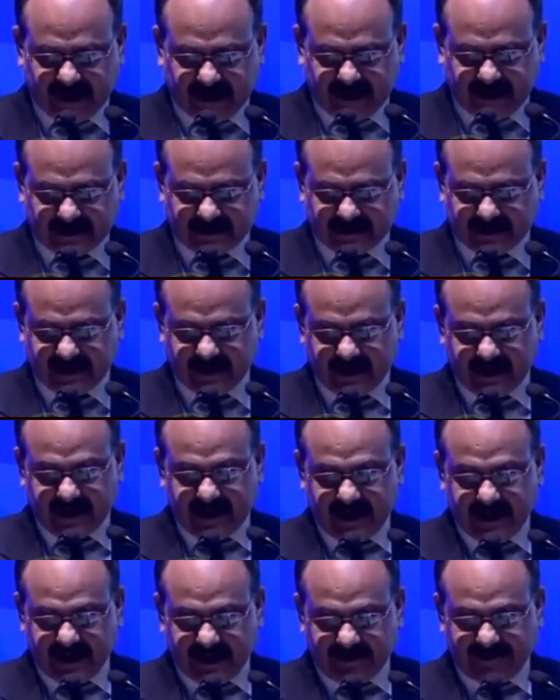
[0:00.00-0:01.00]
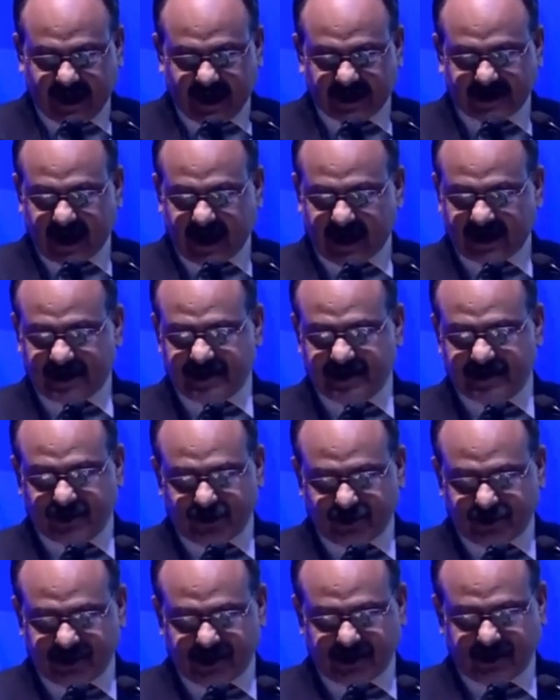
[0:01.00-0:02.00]
gains if Aadhaar is
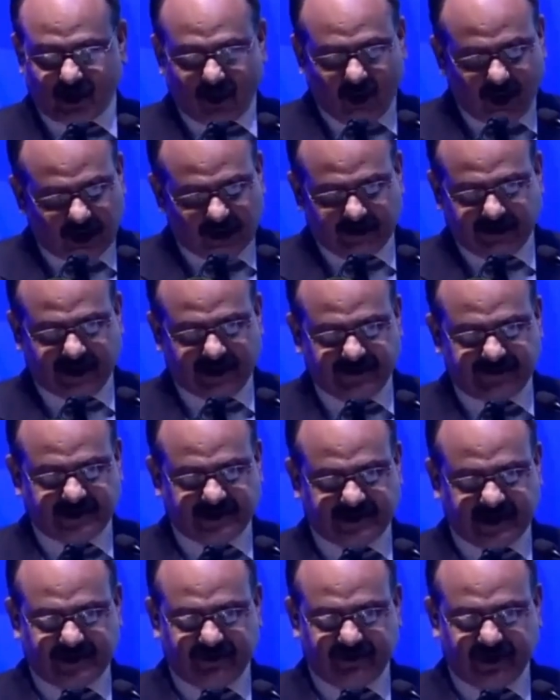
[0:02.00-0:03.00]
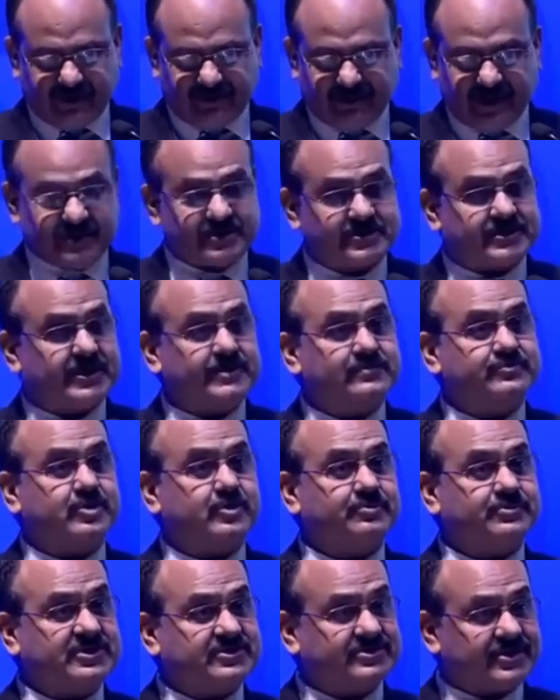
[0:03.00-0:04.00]
used in all benefit and welfare schemes
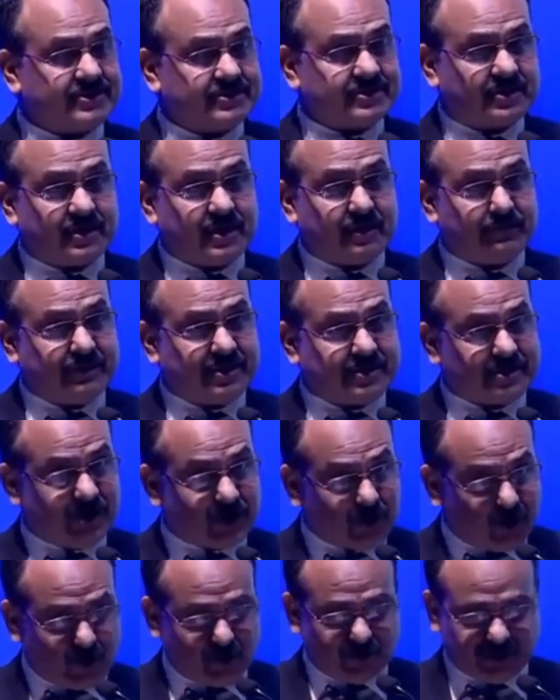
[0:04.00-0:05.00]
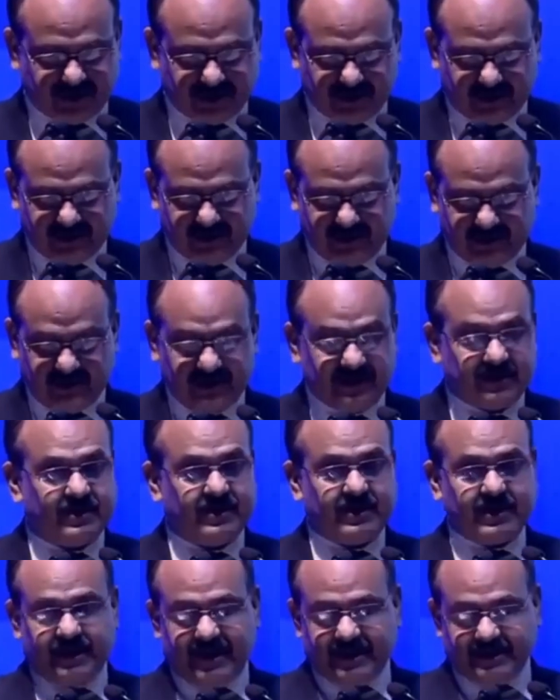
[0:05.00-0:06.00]
of the central government alone.
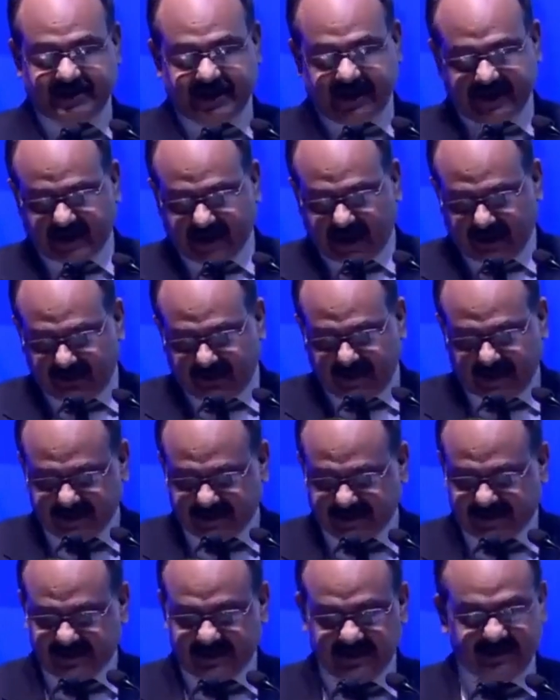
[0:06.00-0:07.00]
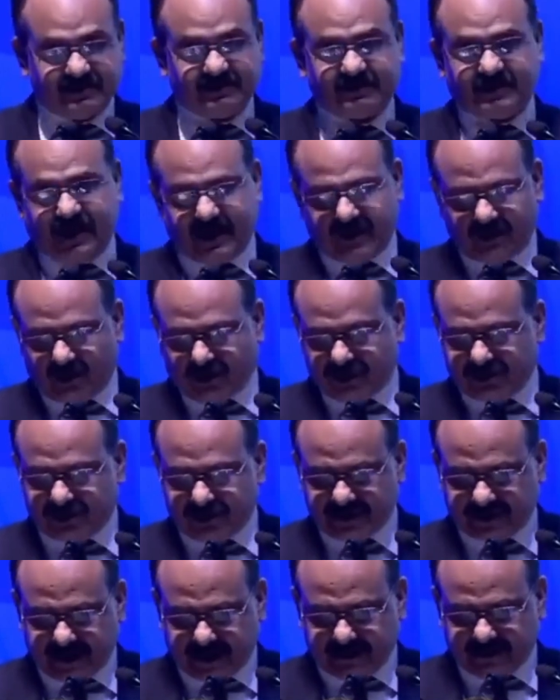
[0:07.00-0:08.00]
State governments can
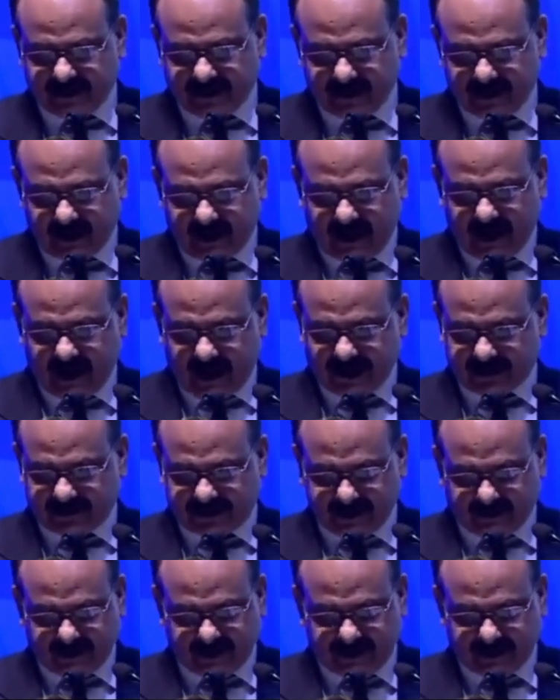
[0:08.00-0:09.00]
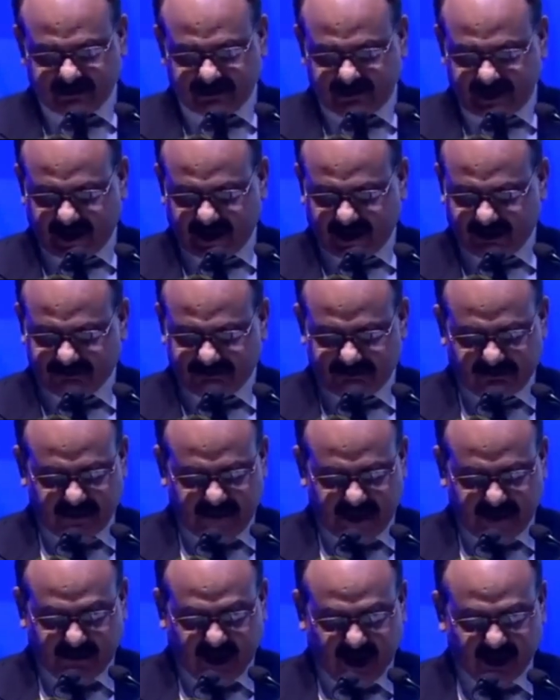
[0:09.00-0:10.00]
also save a similar
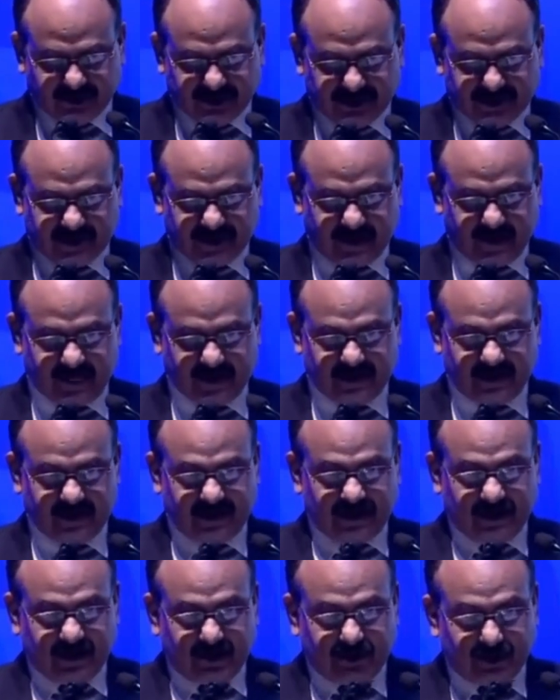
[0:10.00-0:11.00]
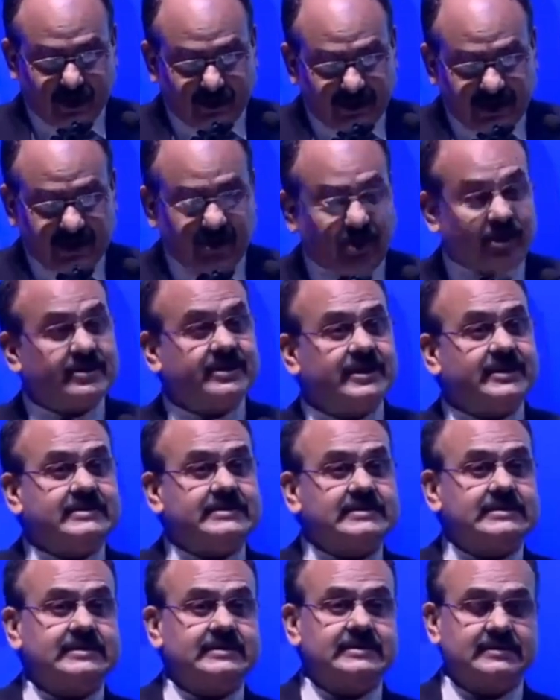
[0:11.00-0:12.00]
amount. Nobel
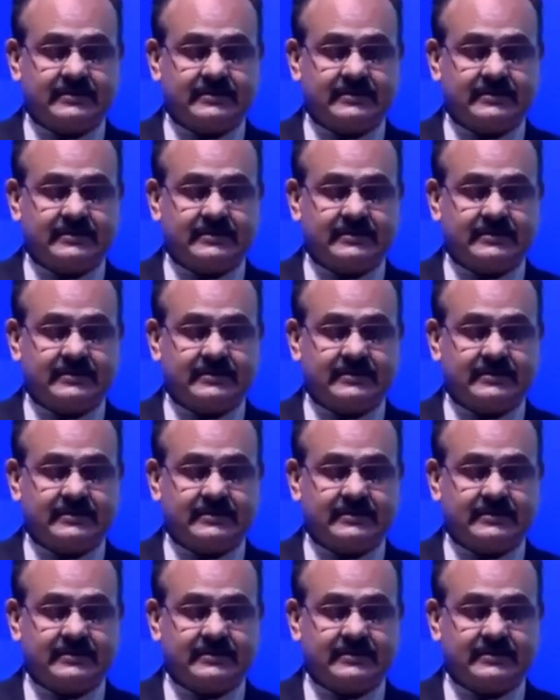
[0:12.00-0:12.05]
laureate